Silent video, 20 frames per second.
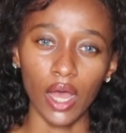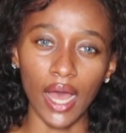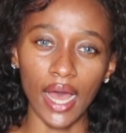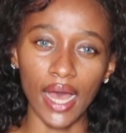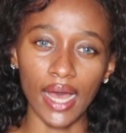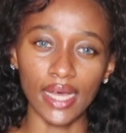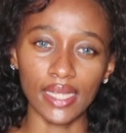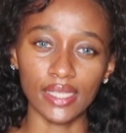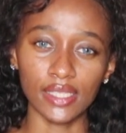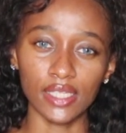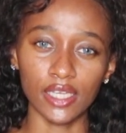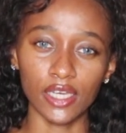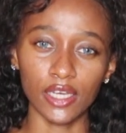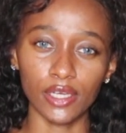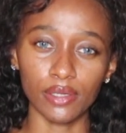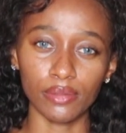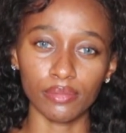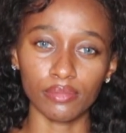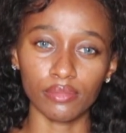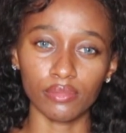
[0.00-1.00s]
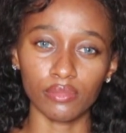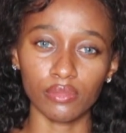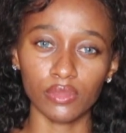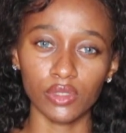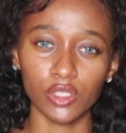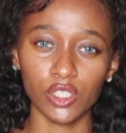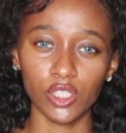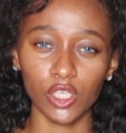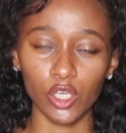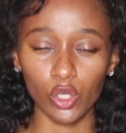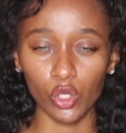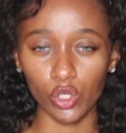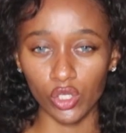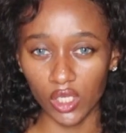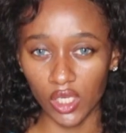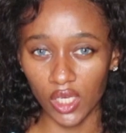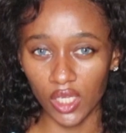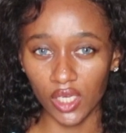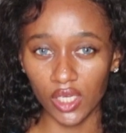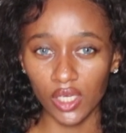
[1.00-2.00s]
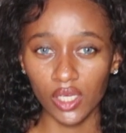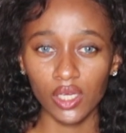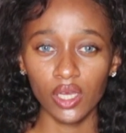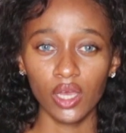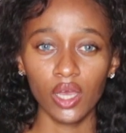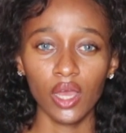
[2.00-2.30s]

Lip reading: And secondly,